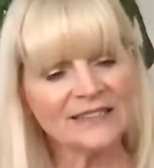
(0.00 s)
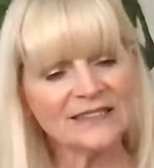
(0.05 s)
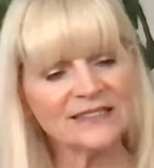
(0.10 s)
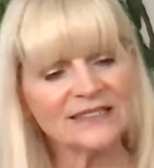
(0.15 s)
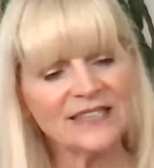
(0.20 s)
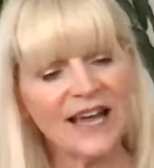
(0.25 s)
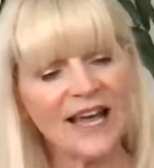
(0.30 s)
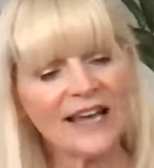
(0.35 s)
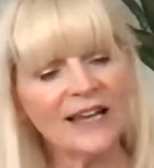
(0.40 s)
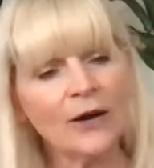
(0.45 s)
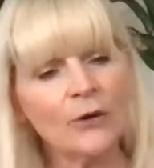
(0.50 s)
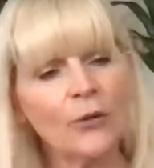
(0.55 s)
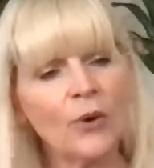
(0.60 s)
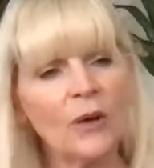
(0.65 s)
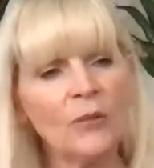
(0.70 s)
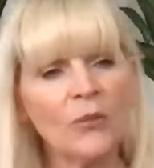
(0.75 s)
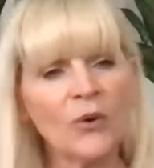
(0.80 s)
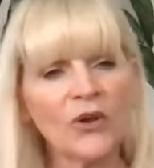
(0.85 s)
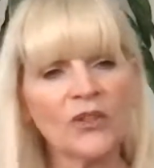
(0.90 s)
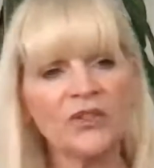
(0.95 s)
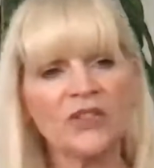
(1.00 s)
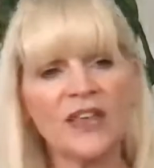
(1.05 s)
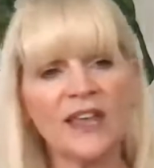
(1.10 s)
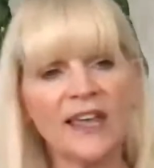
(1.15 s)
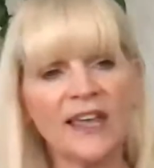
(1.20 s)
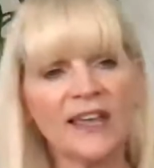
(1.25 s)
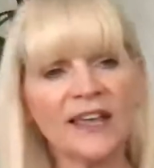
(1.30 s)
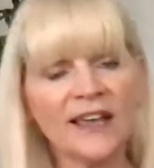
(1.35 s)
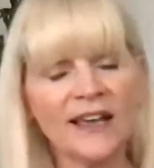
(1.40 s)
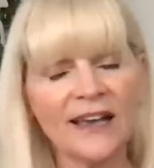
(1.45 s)
And Donna, one more
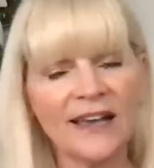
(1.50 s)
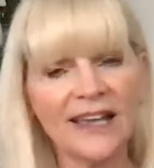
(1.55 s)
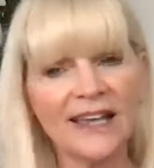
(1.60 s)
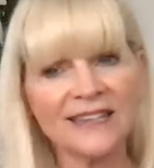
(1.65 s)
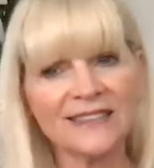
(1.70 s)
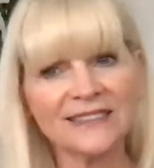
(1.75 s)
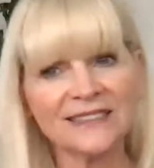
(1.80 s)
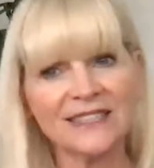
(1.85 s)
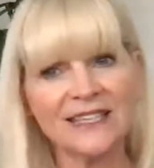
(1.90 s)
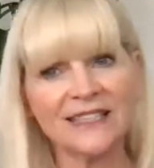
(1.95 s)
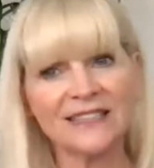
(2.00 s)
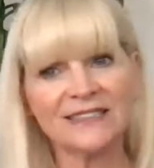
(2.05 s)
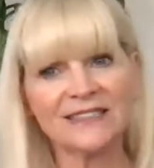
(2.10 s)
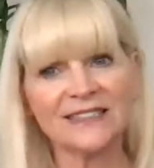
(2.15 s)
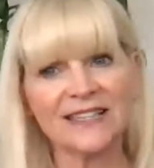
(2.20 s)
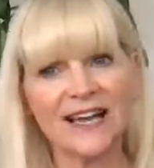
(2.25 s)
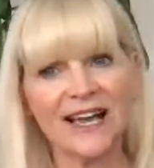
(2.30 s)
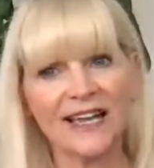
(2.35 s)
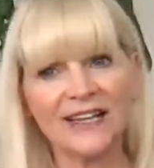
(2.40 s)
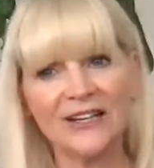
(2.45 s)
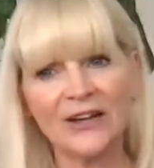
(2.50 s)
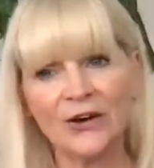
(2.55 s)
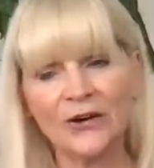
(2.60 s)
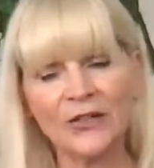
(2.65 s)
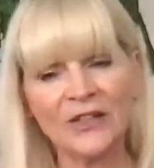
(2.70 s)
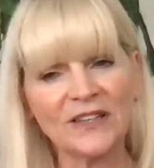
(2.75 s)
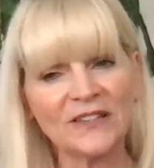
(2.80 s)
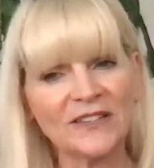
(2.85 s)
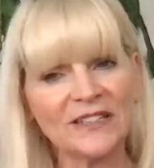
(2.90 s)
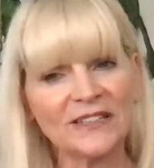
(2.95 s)
thing. I know
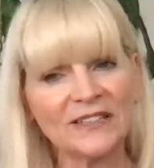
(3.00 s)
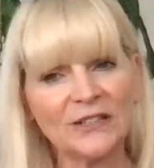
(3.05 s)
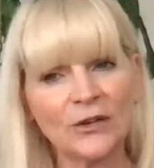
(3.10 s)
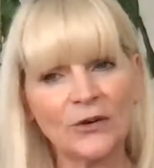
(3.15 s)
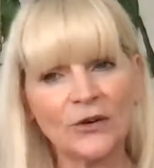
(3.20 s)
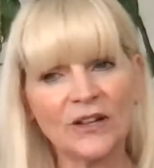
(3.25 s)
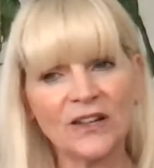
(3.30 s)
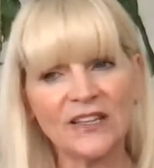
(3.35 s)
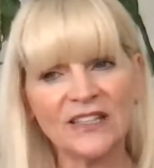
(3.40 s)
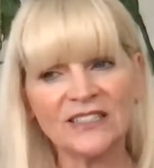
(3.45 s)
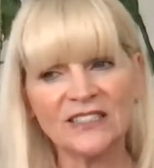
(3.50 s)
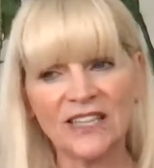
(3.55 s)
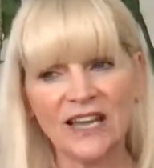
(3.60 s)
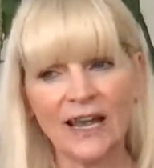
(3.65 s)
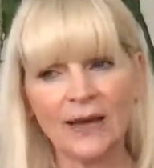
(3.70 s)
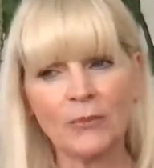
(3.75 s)
this is so cliche,